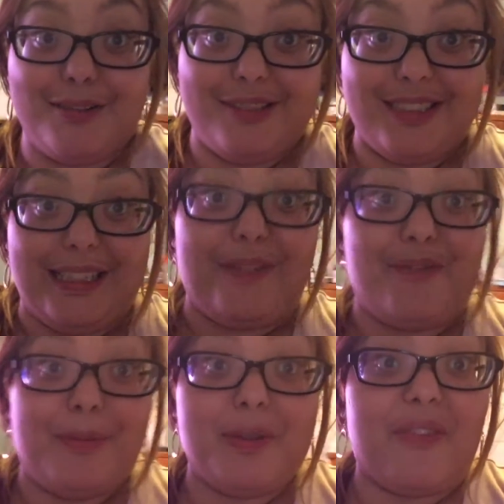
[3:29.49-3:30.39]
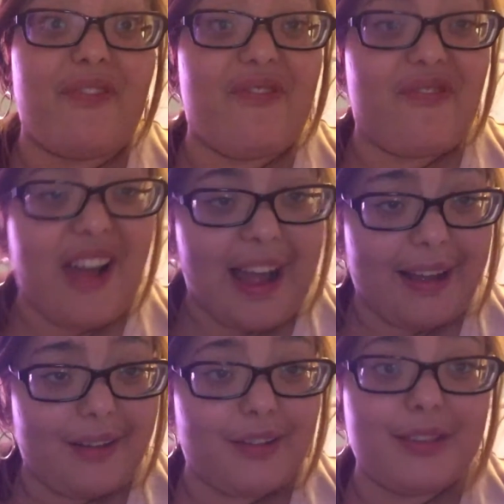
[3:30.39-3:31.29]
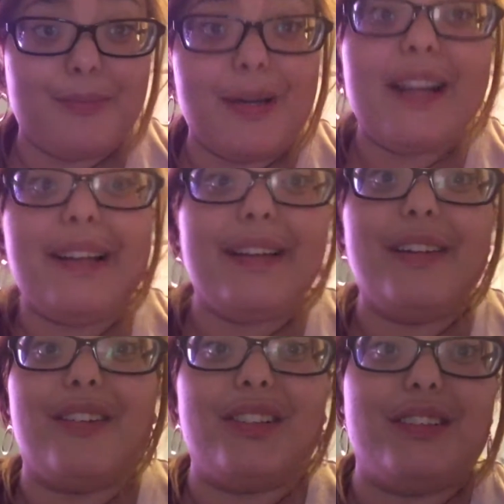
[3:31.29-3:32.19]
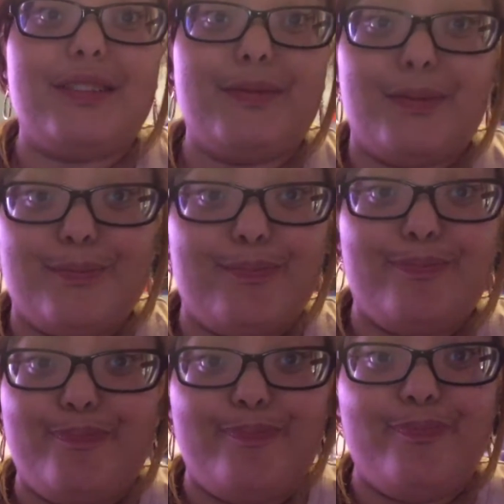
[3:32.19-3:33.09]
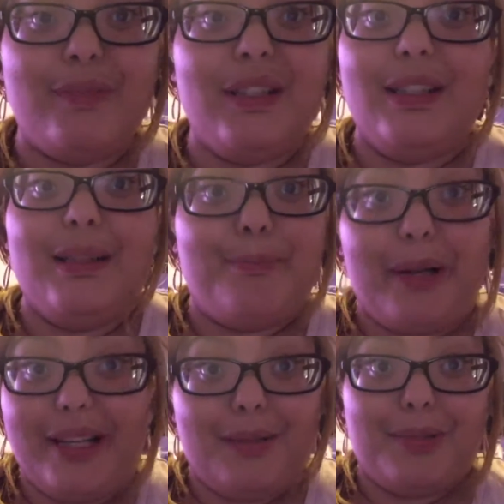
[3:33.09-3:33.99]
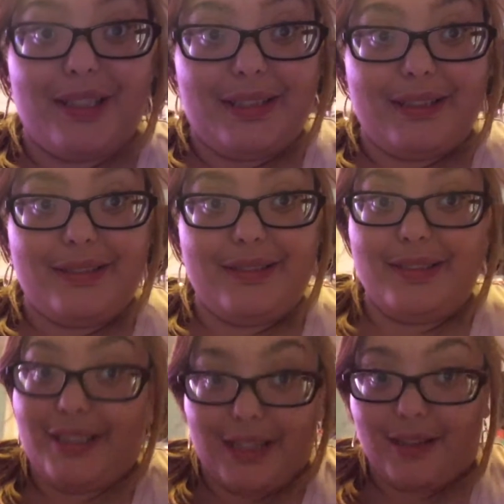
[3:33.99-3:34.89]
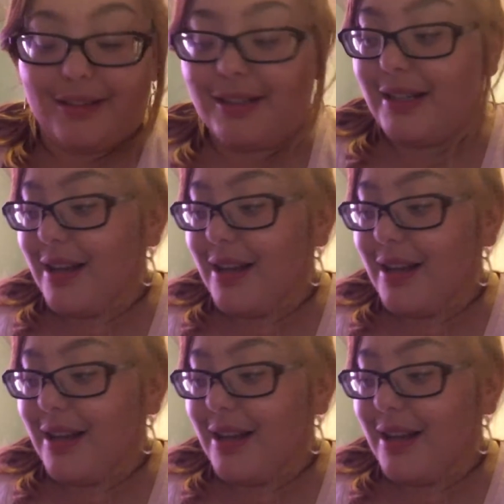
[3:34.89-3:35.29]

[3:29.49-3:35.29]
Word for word: Sing from your fat or your belly or your belly button, you know.